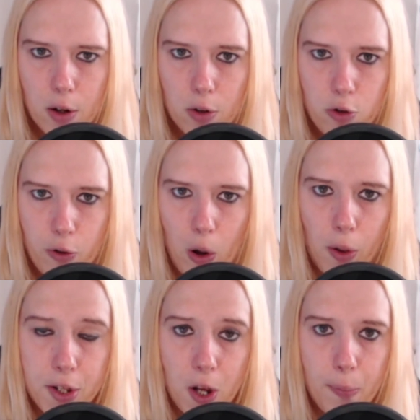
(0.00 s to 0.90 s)
drill
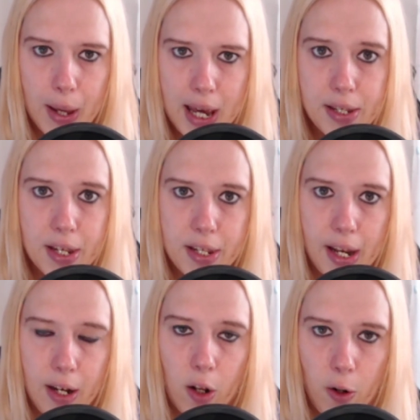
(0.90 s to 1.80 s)
the two pieces, and
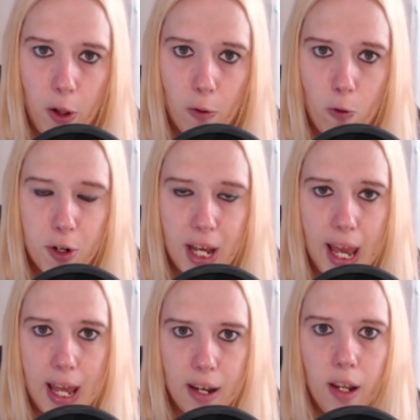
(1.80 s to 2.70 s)
then glue the rod
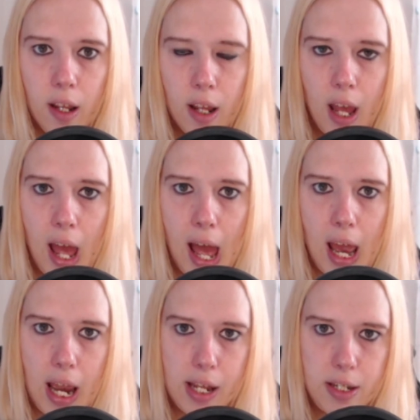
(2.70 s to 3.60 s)
in,
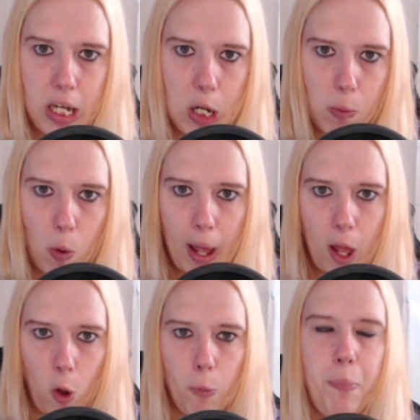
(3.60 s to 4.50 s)
and it will
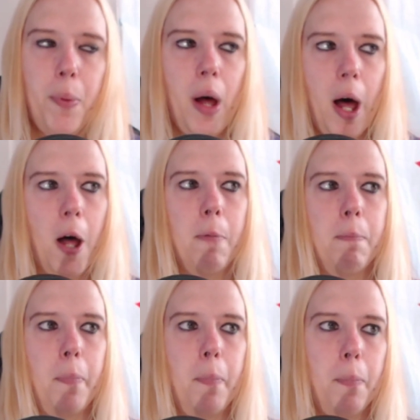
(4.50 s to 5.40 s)
help
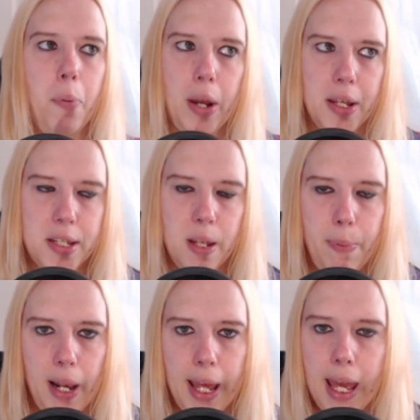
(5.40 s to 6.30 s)
bring
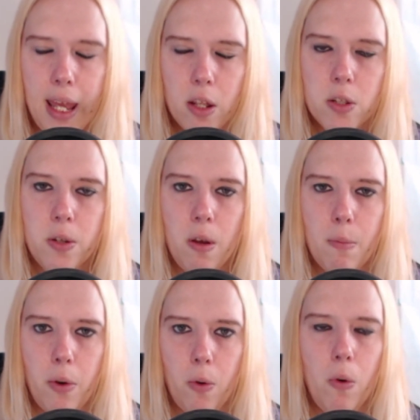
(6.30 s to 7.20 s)
stability to a
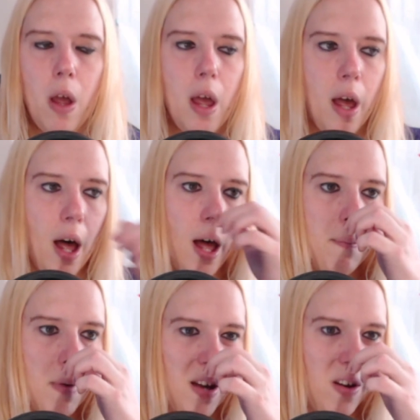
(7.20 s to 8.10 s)
model.
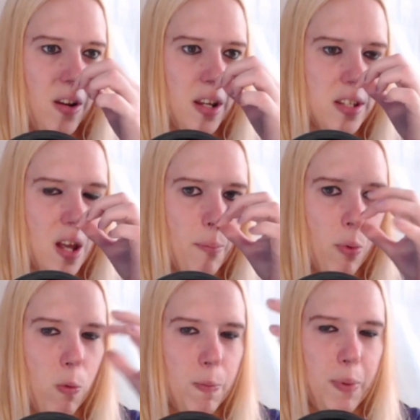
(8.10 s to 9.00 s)
A good
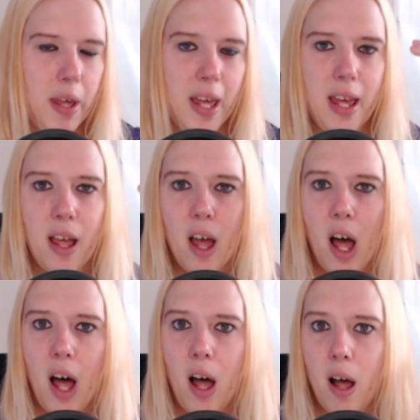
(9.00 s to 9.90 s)
example would be
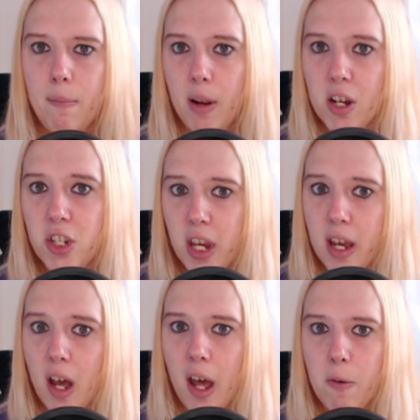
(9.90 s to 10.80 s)
last
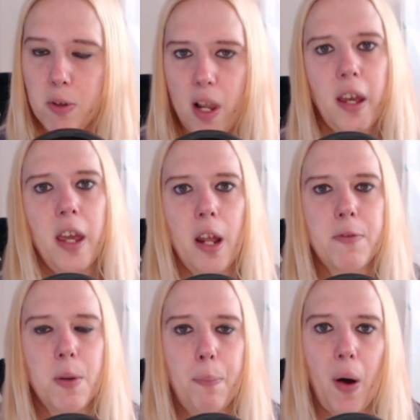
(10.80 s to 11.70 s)
year I was lucky enough
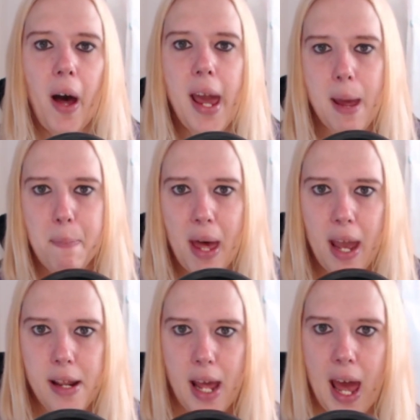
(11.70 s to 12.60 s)
to buy and
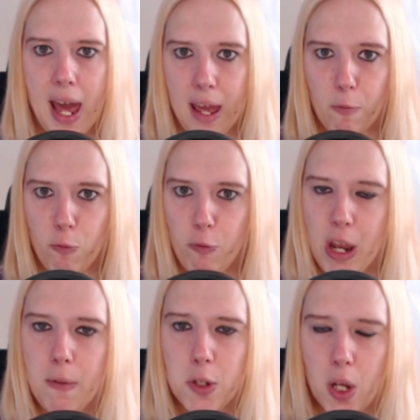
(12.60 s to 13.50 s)
paint a
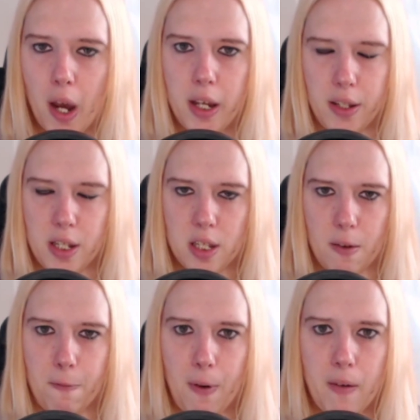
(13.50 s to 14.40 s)
Reaver Titan. This is
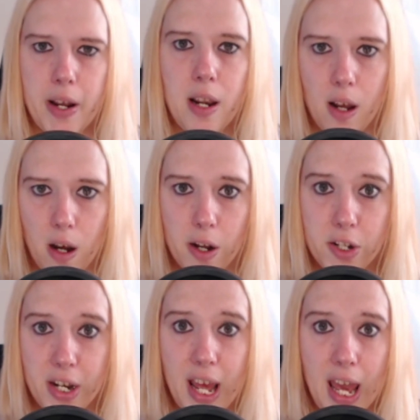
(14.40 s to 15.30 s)
a very
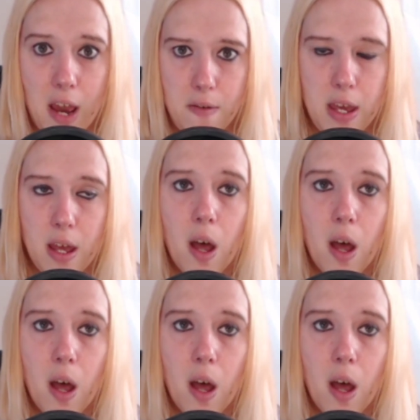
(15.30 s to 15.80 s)
large and heavy